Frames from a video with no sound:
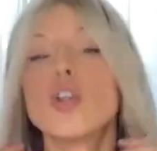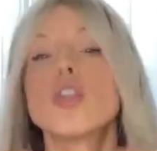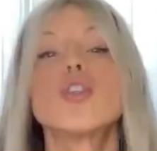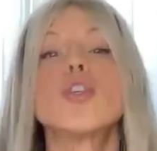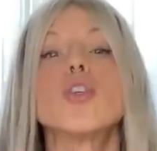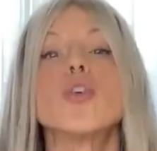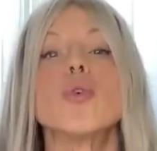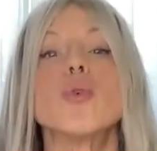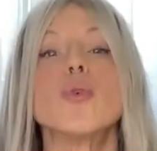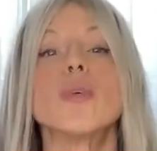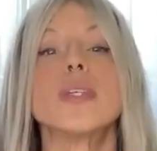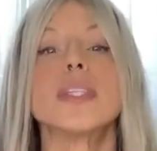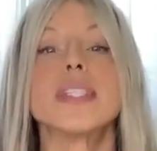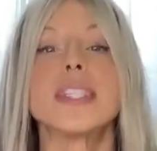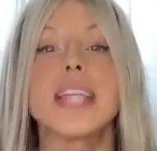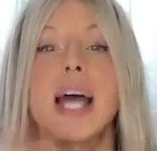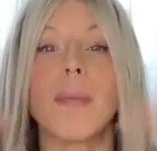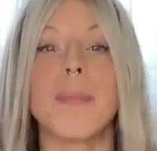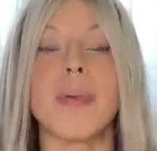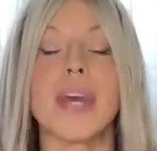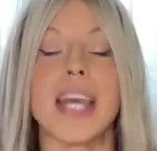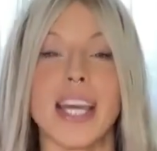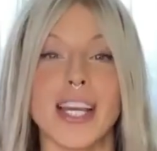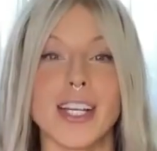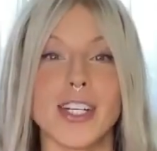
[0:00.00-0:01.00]
to
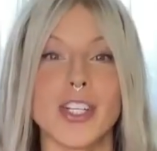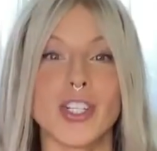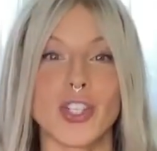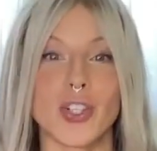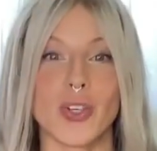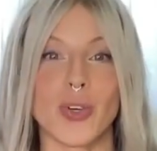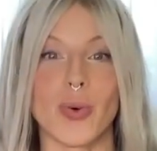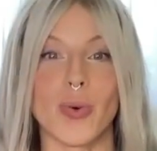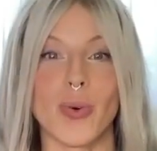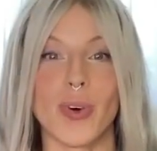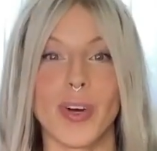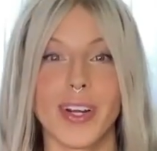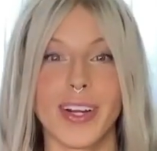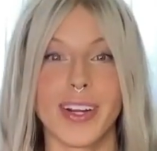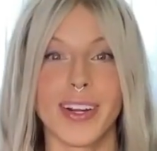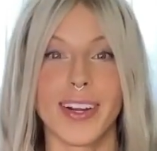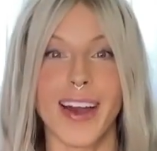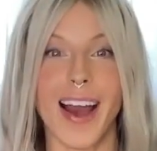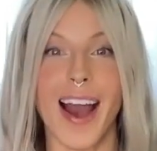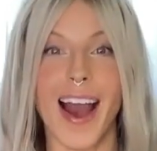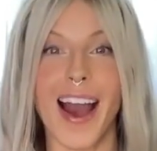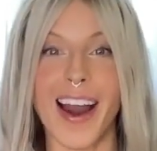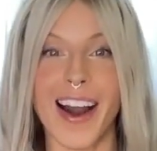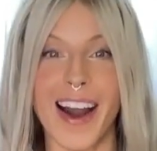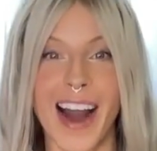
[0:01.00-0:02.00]
step into
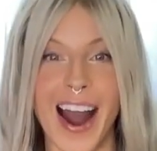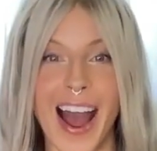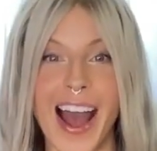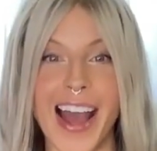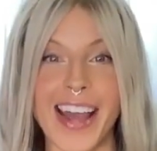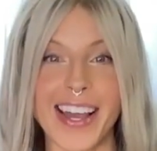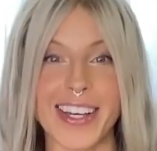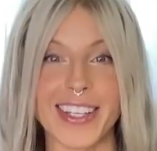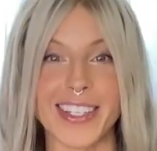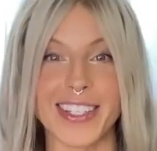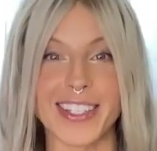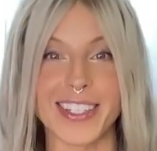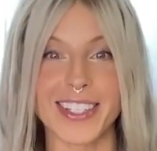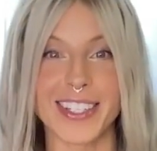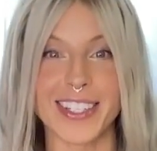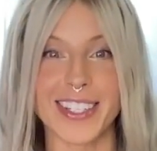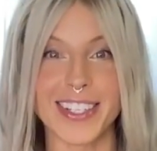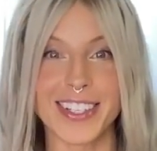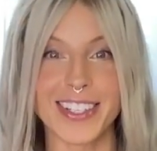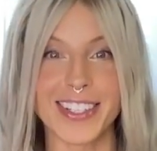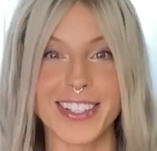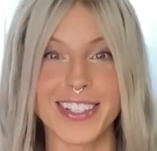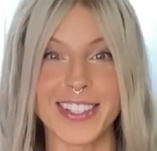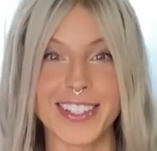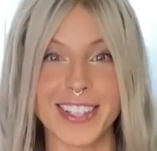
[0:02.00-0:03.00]
our highest
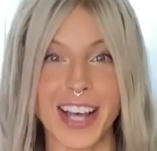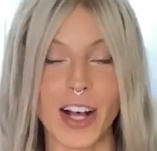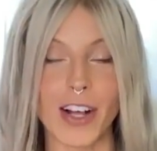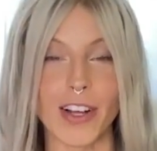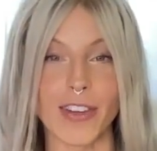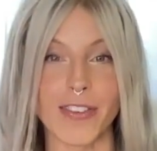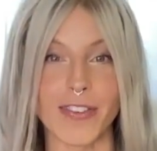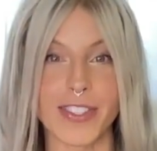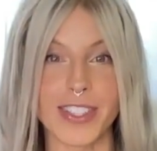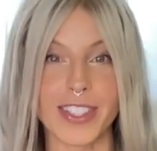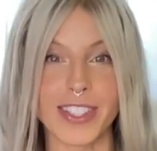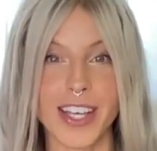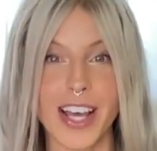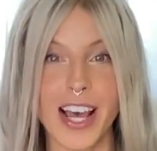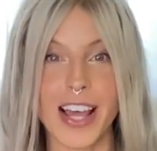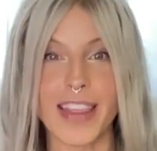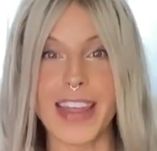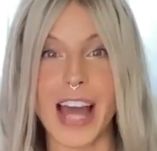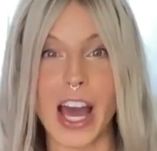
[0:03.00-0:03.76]
selves,